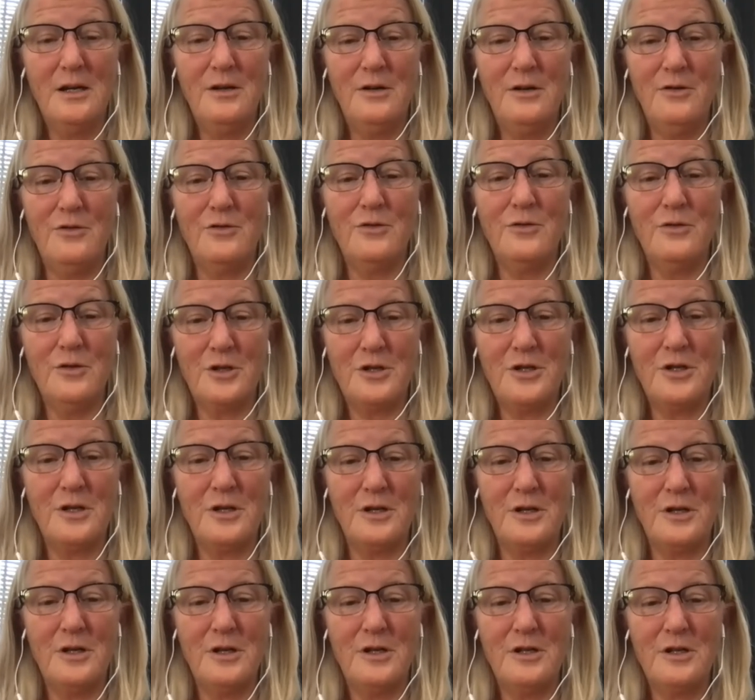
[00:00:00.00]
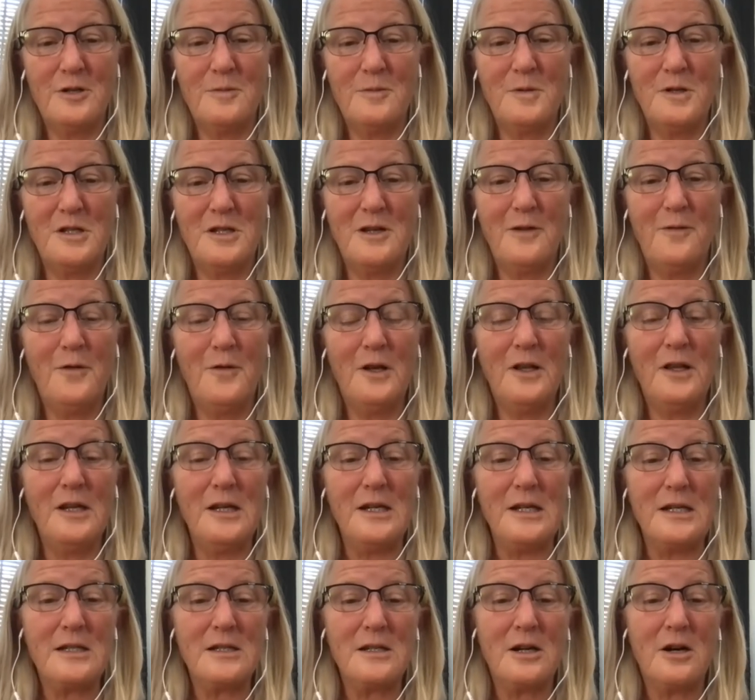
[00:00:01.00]
nutrition
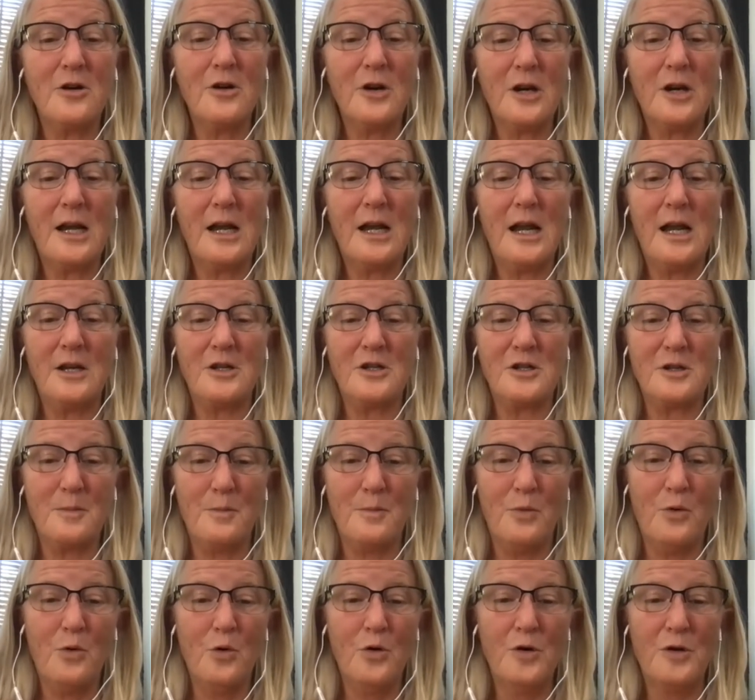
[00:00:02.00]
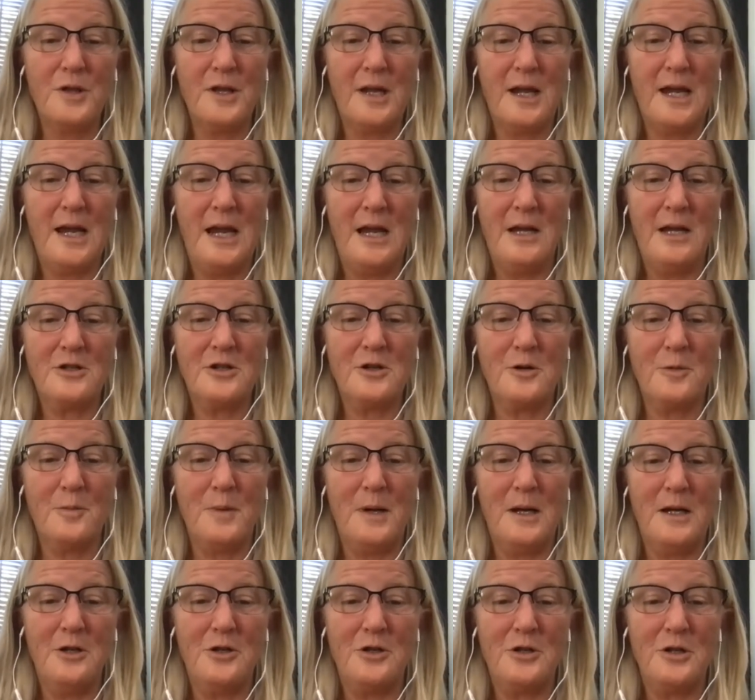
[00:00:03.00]
specifically to target and support the cancer
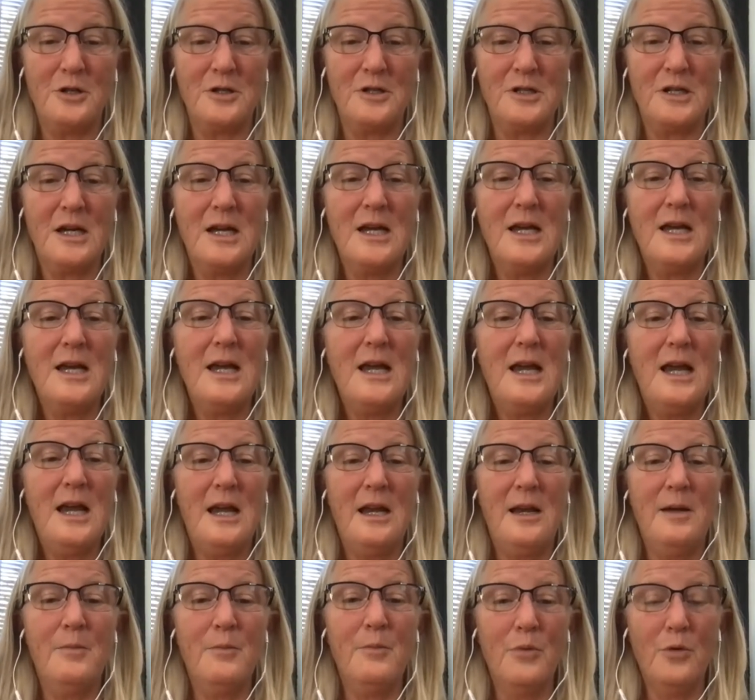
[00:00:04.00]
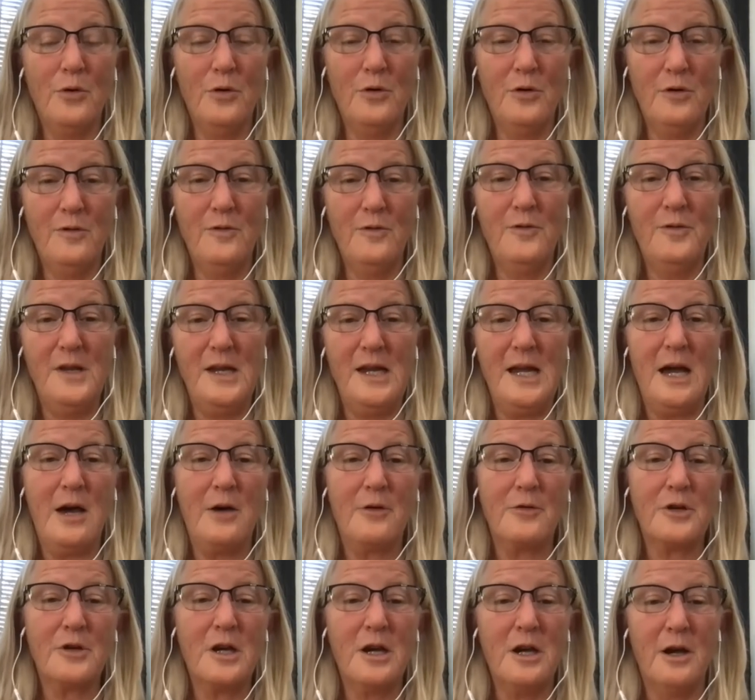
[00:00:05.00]
patient and improve the
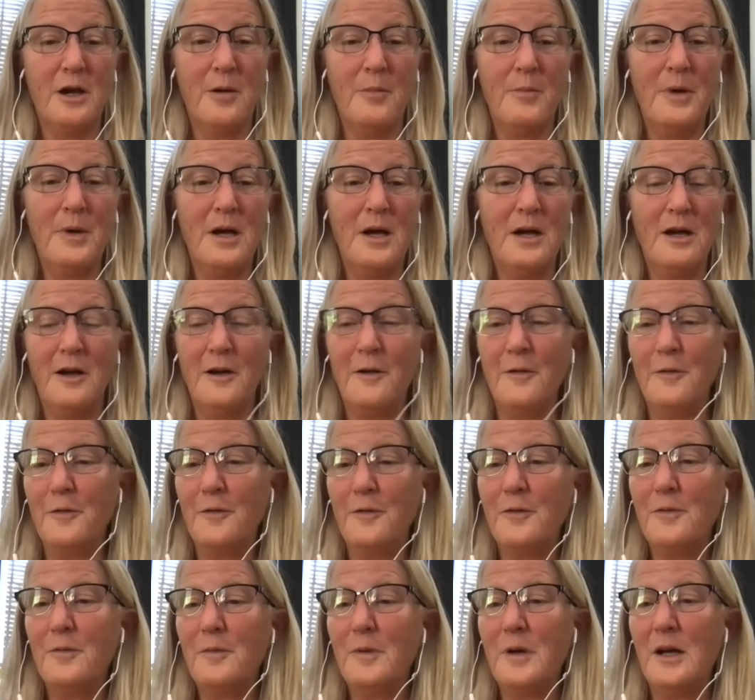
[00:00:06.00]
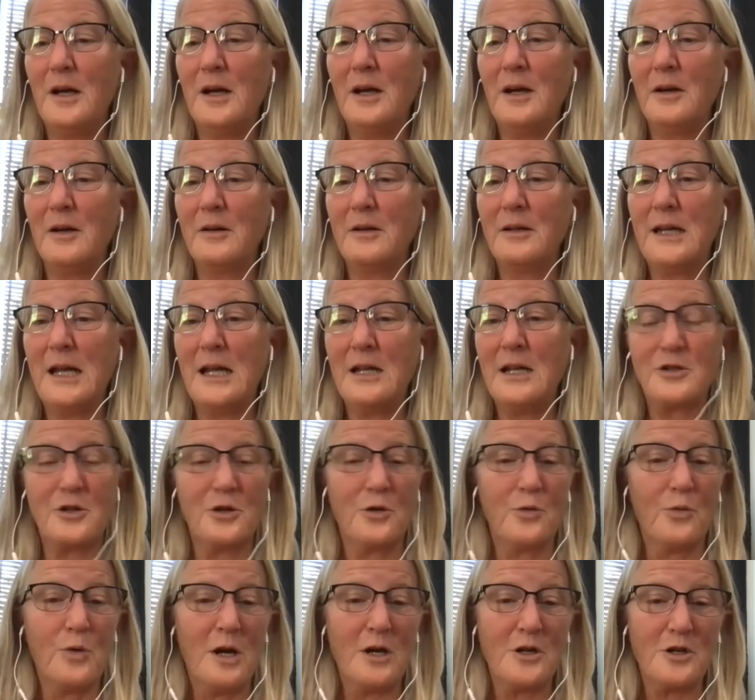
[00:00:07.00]
outcome of
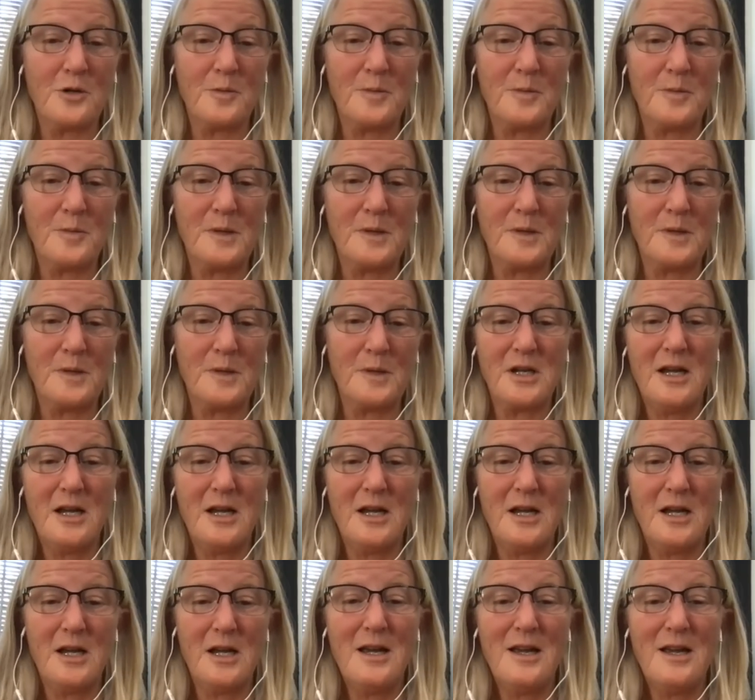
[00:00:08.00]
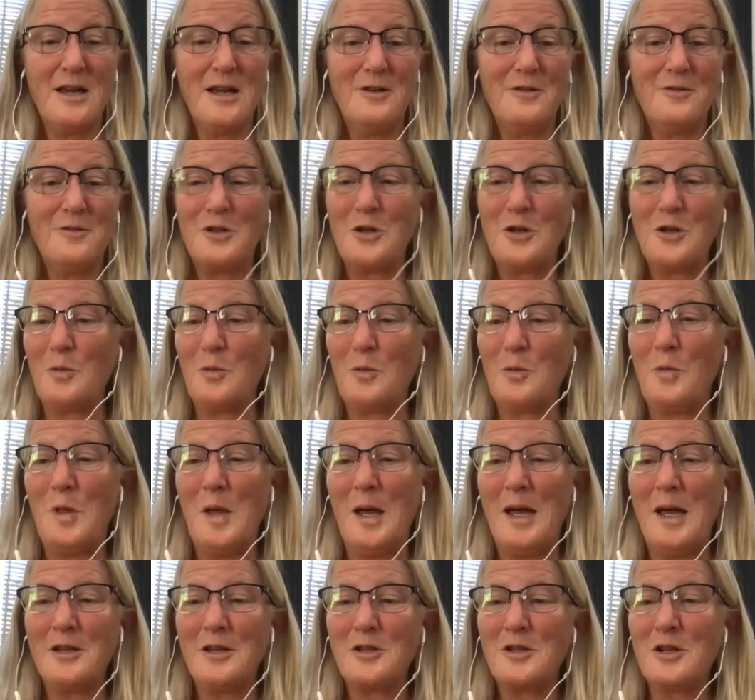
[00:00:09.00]
cancer regimens. So
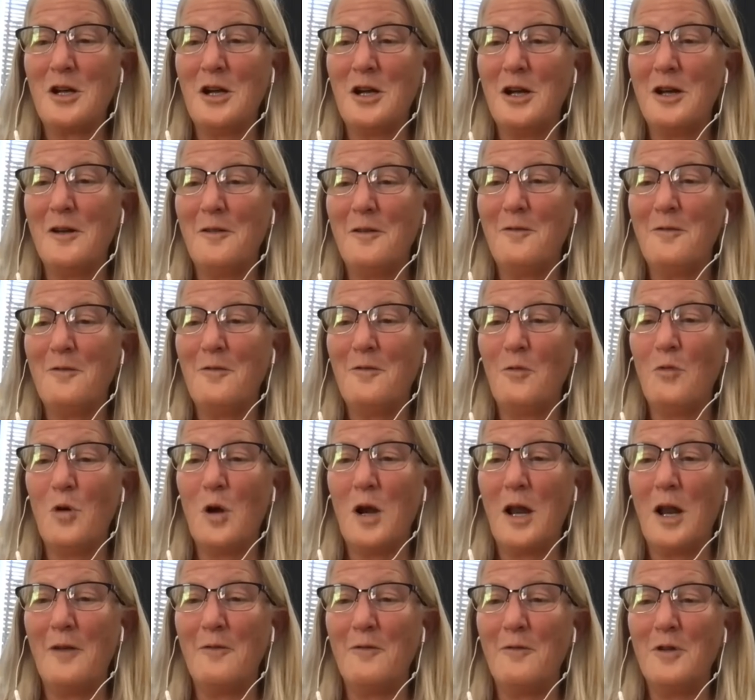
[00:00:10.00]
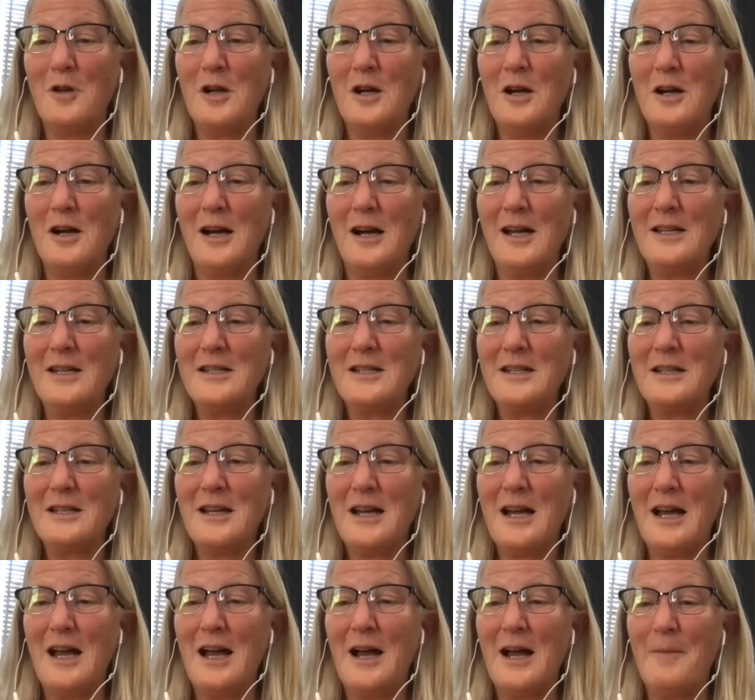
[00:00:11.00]
that's kind of what I've got.
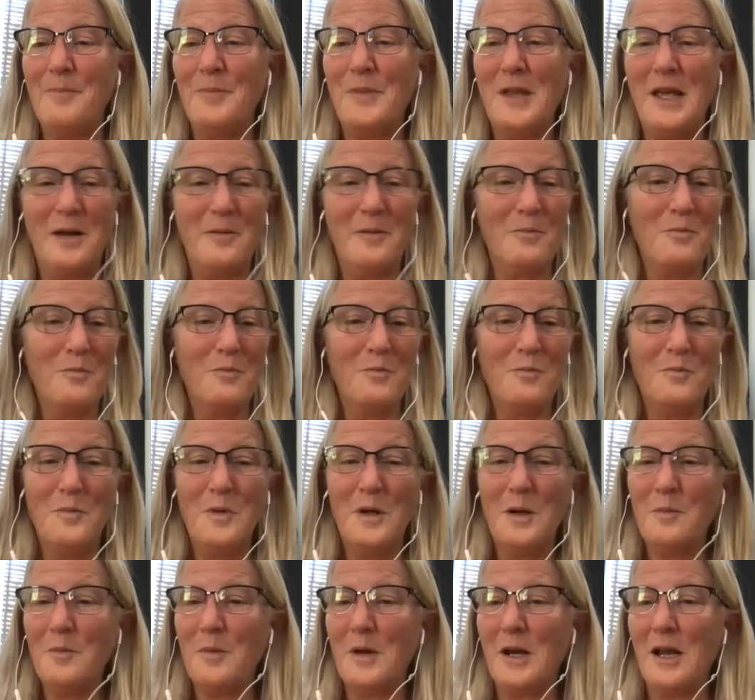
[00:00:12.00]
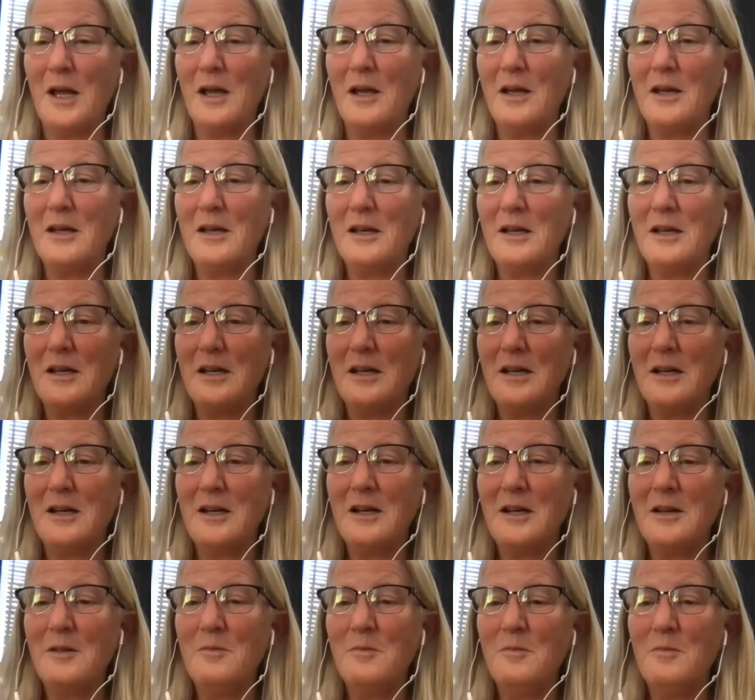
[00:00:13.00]
And I'm going
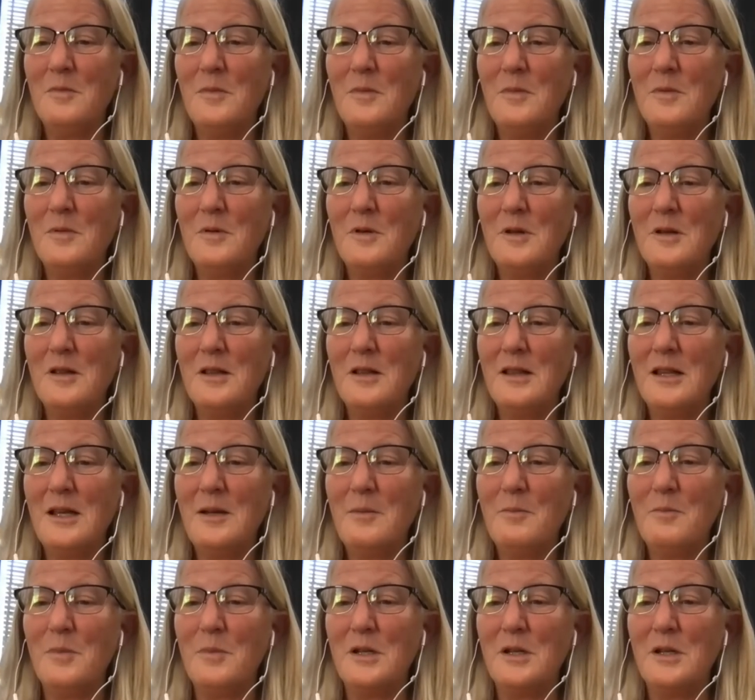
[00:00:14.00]
to let